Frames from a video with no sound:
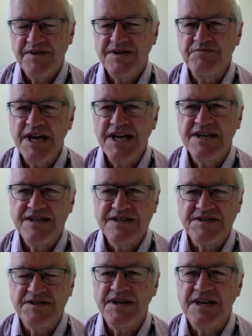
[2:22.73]
as many
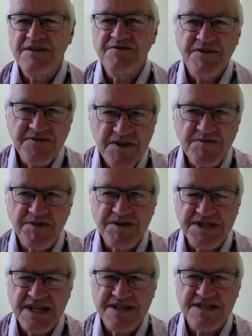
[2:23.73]
as 50%,